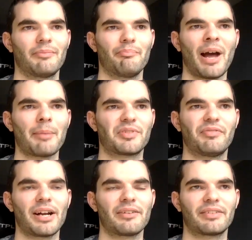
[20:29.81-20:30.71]
Maps
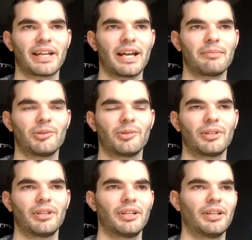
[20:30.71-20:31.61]
very forgettable.